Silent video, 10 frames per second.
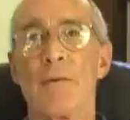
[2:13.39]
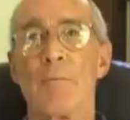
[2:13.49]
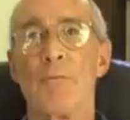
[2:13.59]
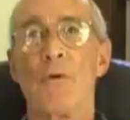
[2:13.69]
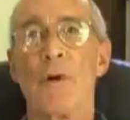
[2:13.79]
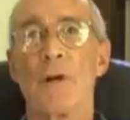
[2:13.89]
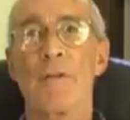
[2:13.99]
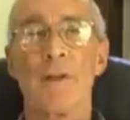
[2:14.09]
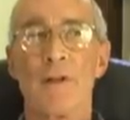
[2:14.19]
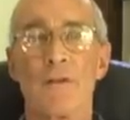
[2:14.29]

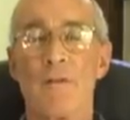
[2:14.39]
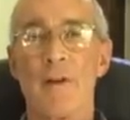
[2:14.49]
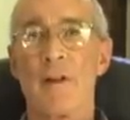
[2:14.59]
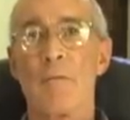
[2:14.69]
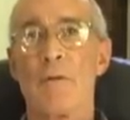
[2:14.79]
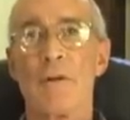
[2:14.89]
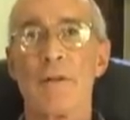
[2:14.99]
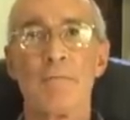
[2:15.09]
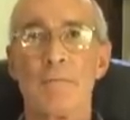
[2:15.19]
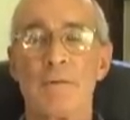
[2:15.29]
book that is available
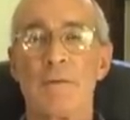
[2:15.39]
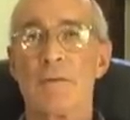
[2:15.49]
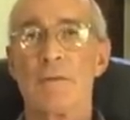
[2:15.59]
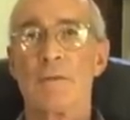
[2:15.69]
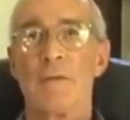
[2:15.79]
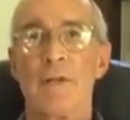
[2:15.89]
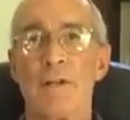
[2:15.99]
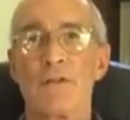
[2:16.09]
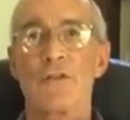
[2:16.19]
in